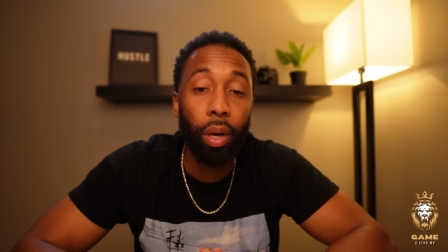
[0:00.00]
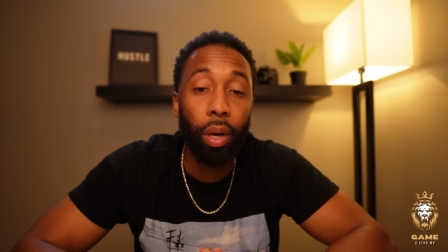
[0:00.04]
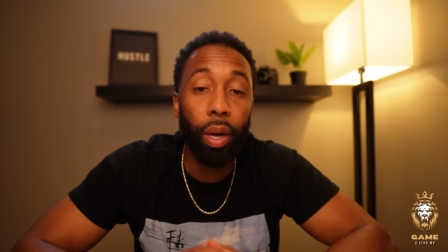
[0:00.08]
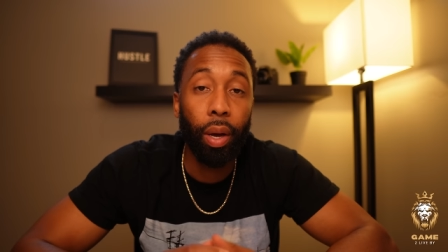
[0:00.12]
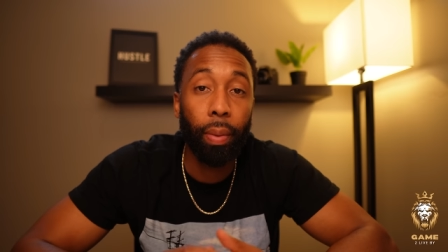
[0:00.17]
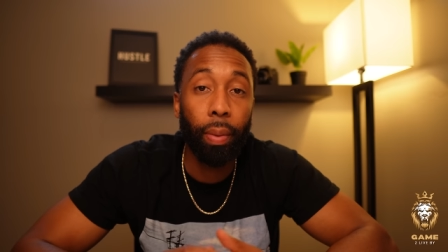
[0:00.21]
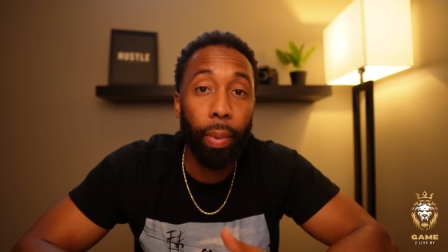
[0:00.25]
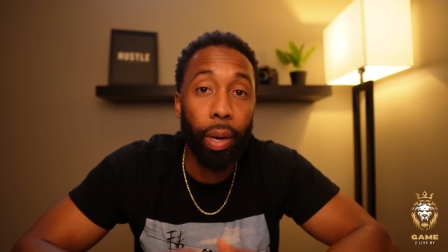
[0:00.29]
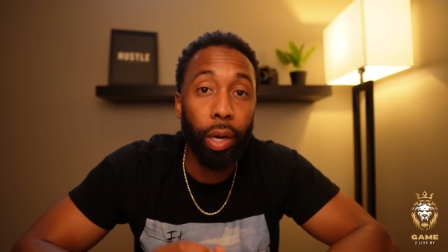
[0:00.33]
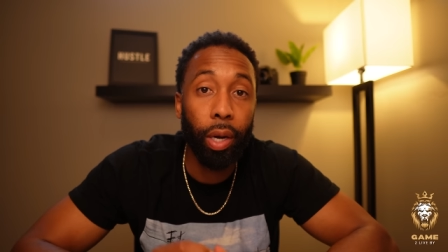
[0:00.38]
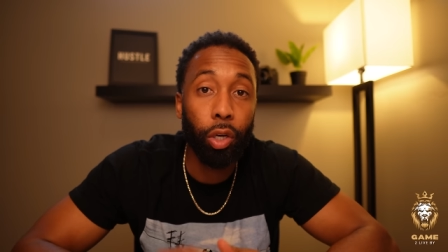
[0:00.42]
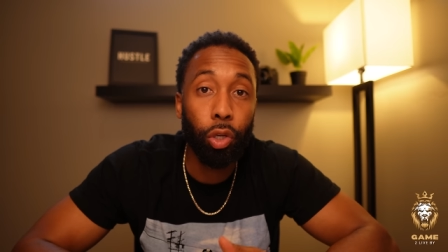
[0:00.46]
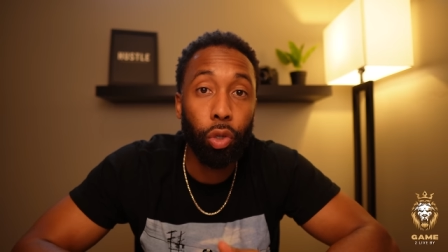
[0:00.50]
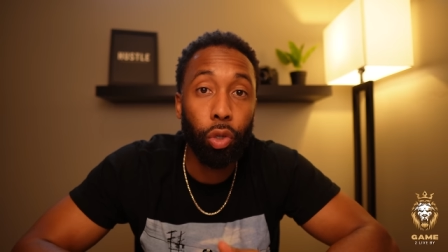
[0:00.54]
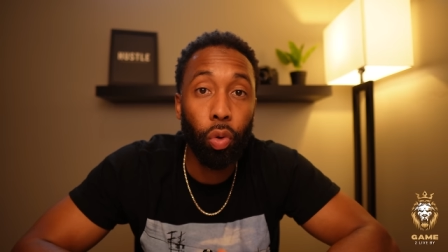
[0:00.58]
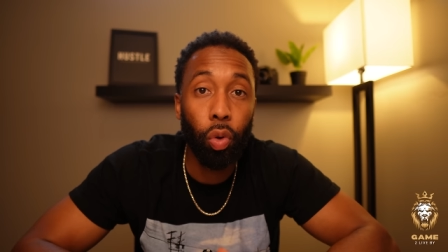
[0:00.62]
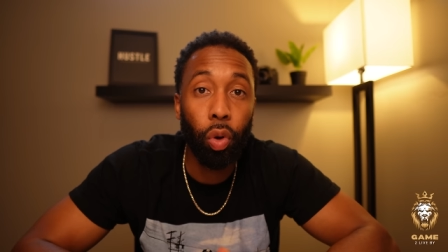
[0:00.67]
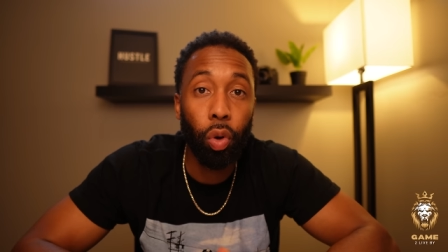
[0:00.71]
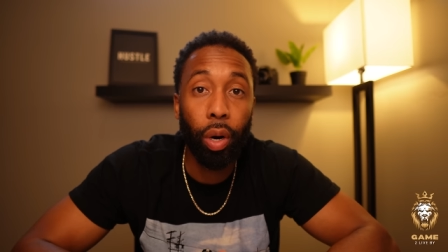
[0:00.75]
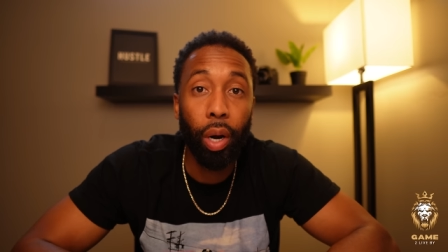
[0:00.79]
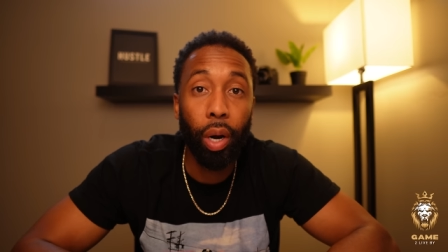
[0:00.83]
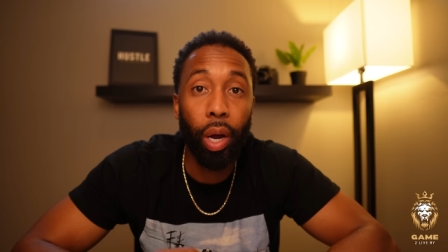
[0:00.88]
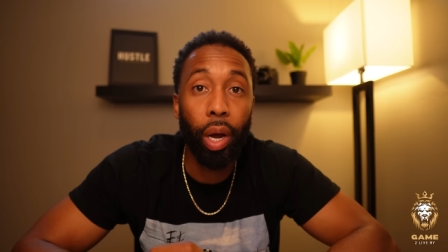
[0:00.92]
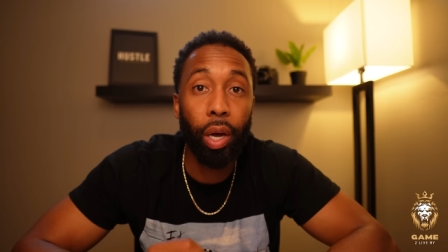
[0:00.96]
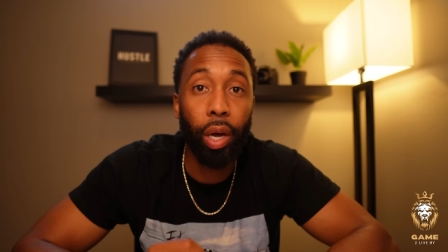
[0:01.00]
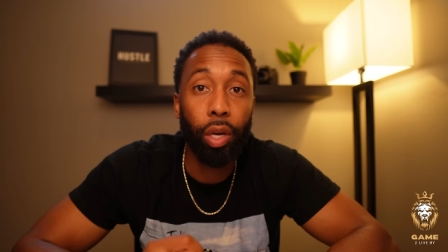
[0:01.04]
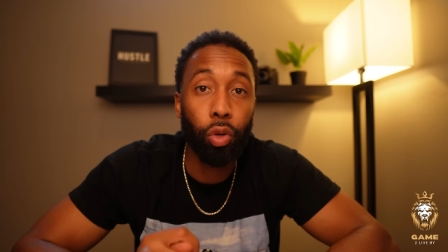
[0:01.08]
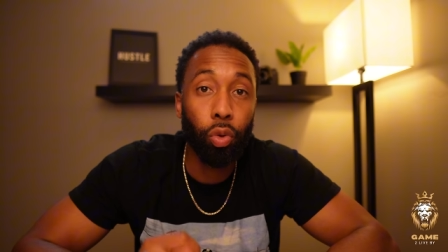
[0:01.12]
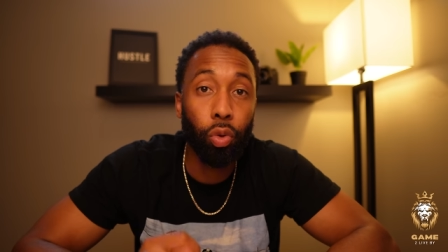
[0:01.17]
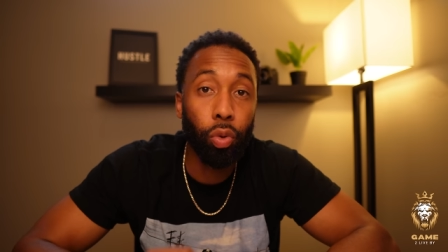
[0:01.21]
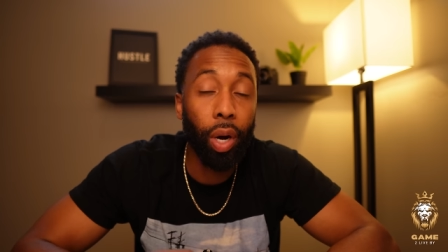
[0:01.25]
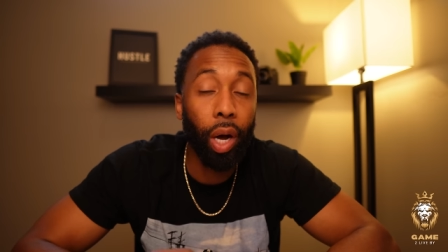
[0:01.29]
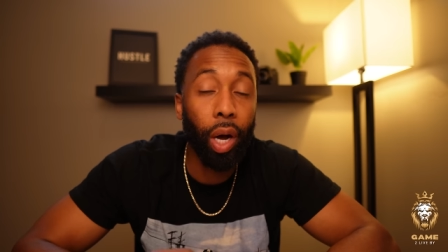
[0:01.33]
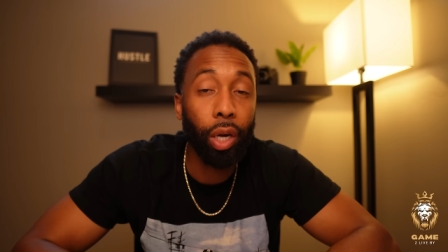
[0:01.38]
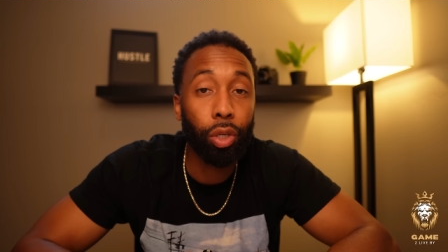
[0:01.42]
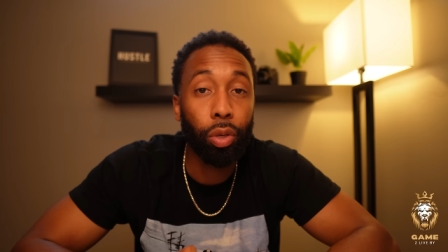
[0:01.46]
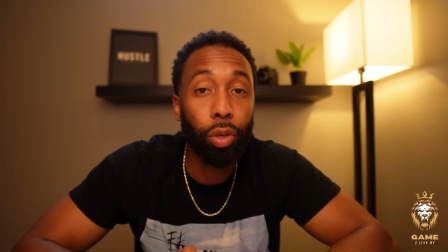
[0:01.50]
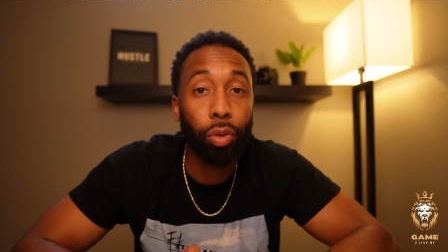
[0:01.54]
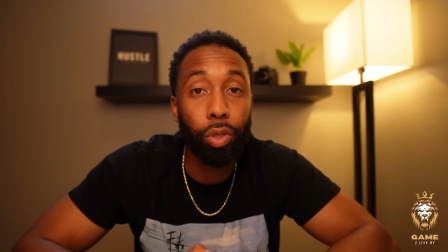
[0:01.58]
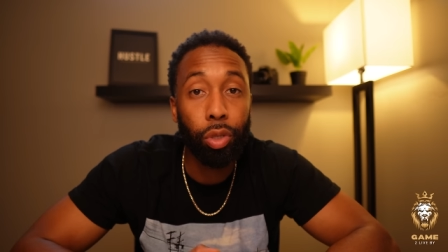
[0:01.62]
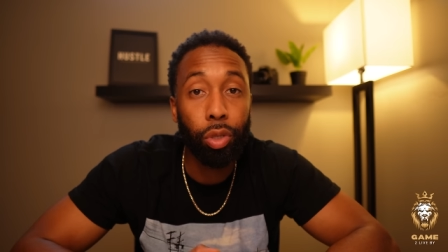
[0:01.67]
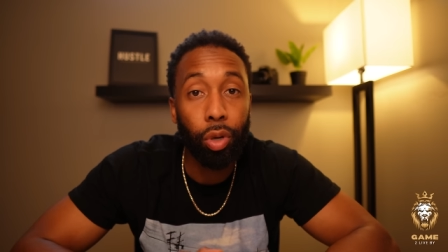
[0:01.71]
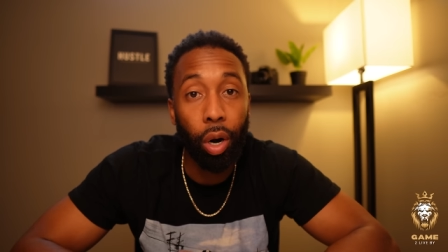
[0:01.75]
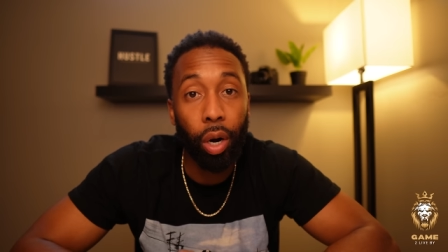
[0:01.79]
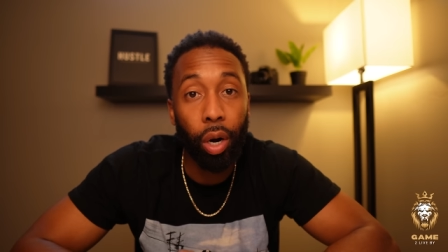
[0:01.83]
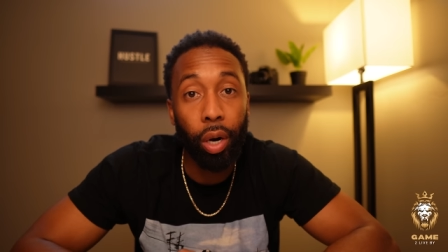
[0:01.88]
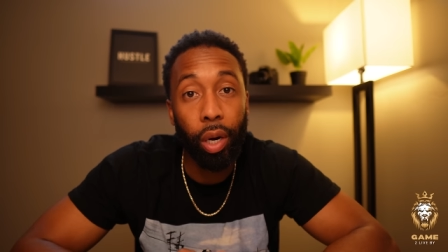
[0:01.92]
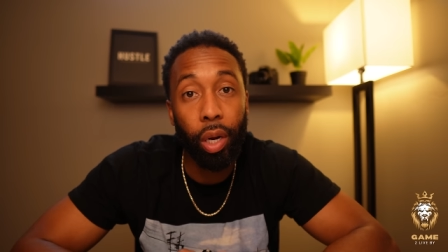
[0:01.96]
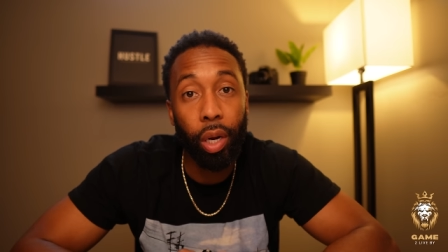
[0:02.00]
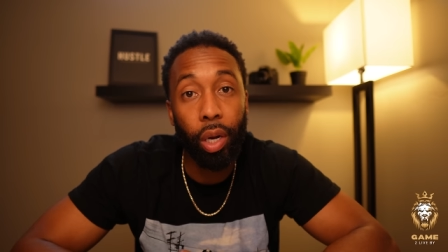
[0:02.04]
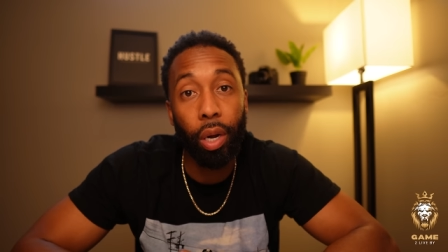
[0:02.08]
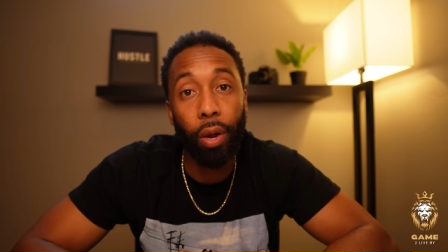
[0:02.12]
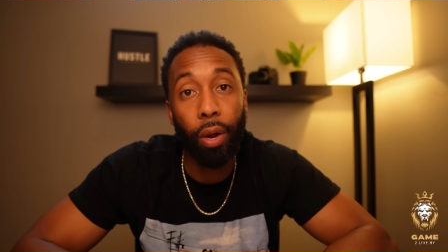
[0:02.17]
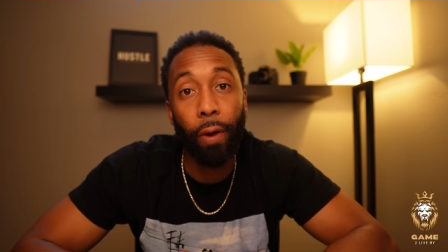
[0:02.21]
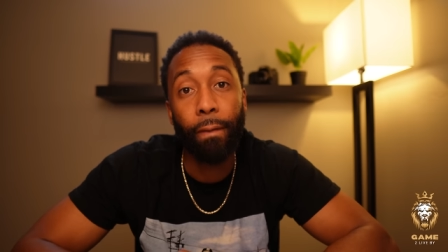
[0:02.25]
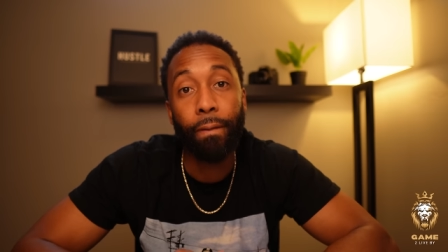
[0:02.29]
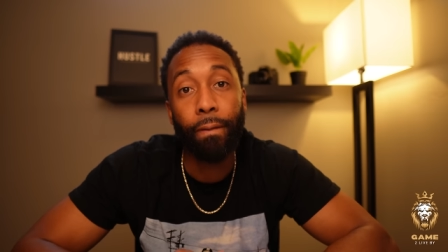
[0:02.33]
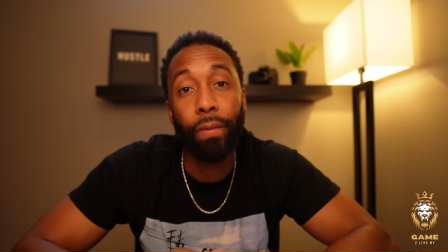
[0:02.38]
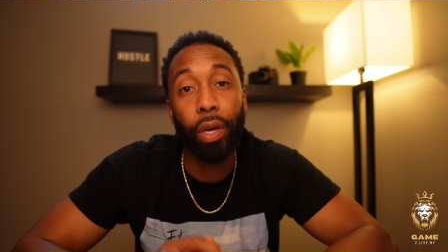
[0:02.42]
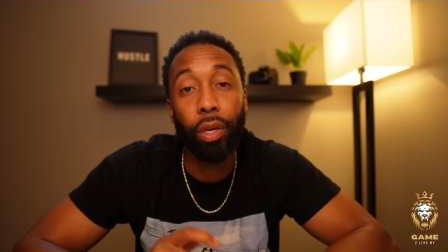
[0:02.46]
and make sure that you got your start date